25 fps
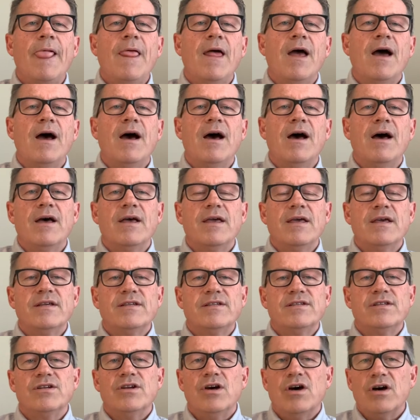
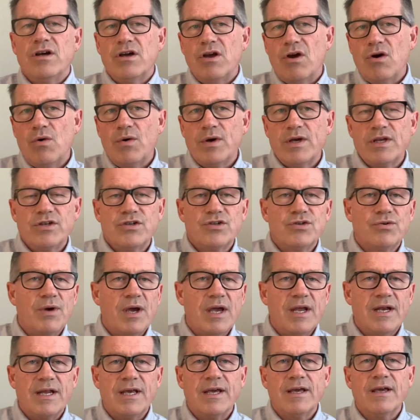it's an ongoing
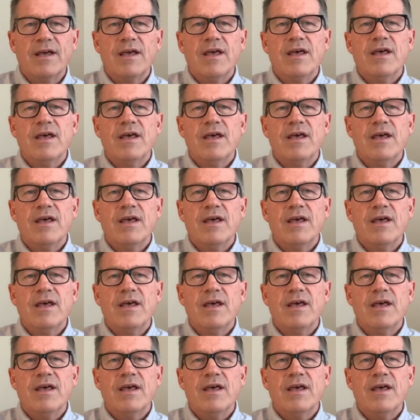training